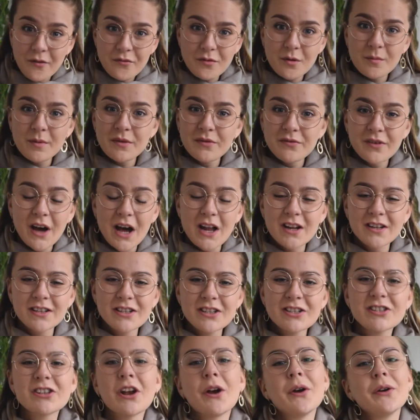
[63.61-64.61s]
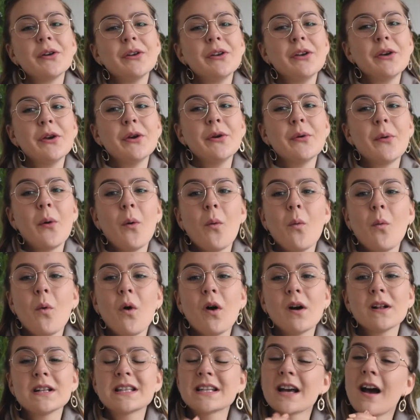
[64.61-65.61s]
I thought it'd be fun to show you
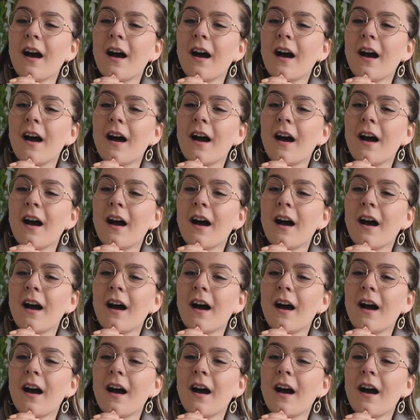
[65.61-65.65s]
what